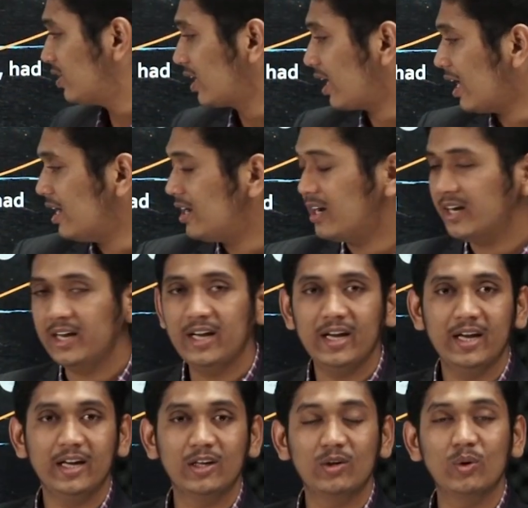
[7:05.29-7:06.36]
the country,
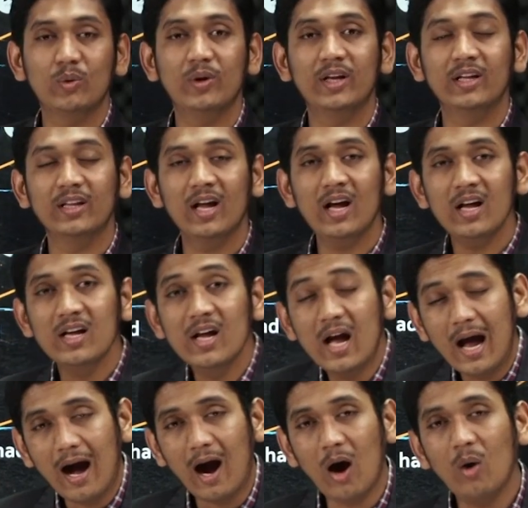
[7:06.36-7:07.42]
including the
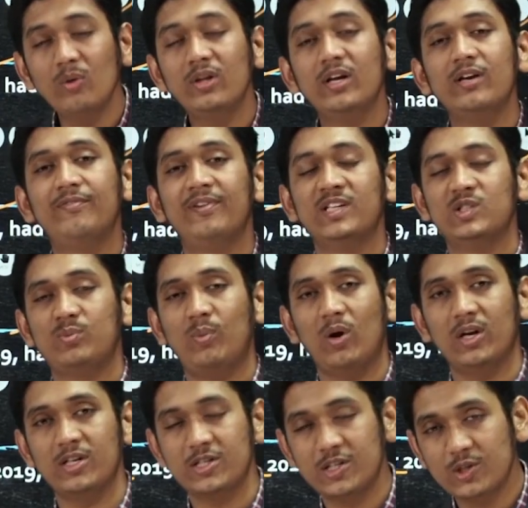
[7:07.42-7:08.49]
how the defense
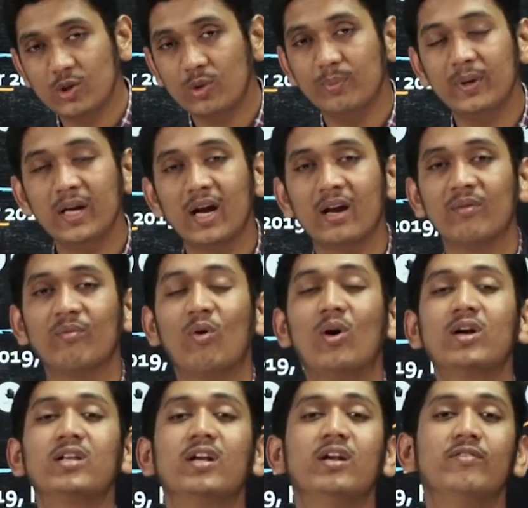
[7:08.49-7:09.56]
policy should be and
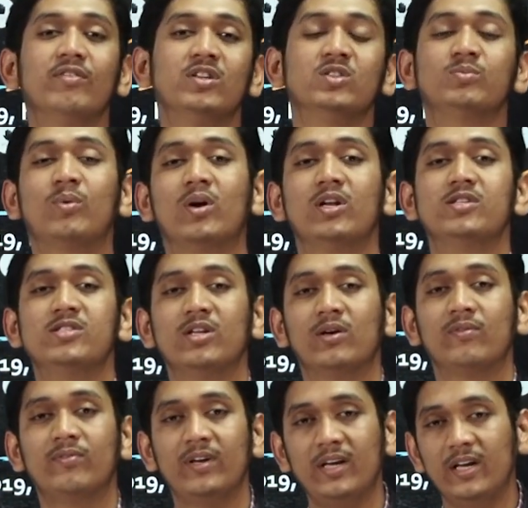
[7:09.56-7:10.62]
what the defense policy
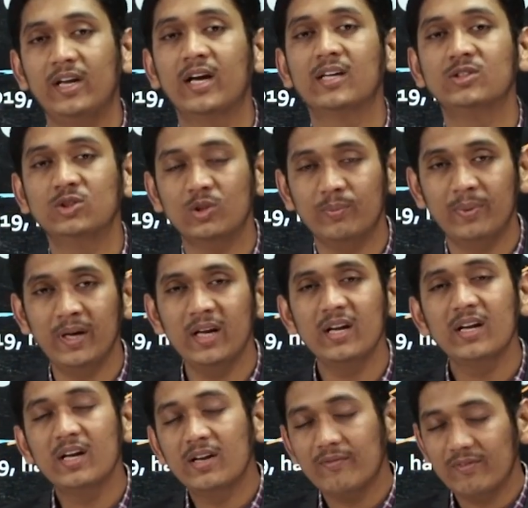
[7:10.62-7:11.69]
of India should be,
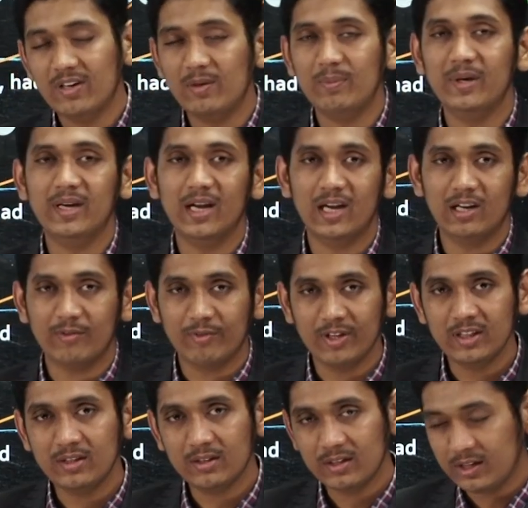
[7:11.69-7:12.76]
will be dealt
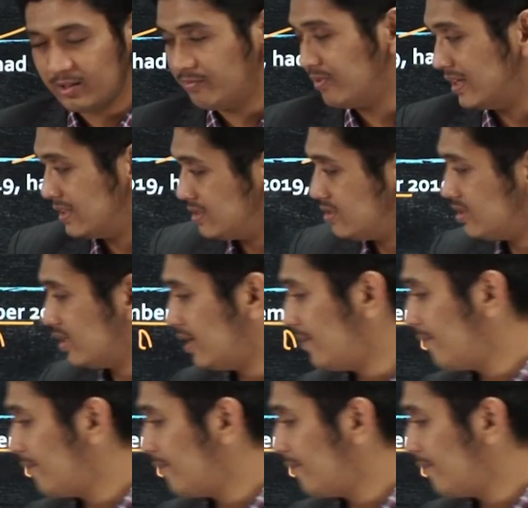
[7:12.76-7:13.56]
with defense.